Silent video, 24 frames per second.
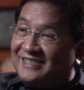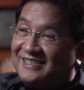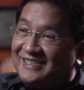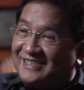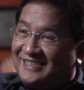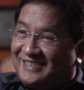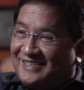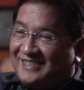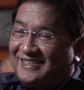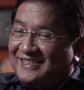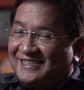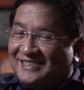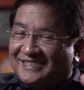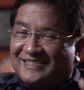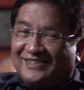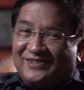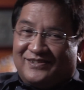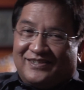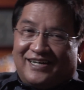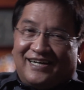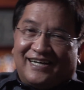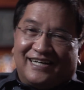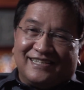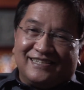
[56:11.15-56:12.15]

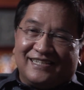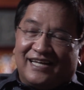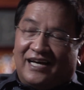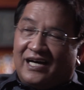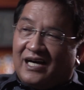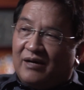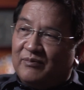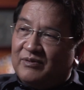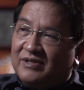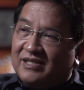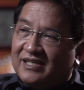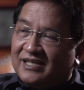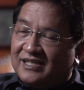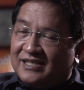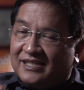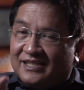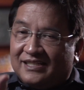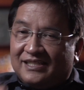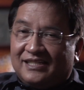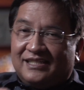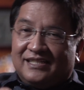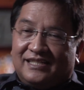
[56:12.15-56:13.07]
So kakantahan kami ng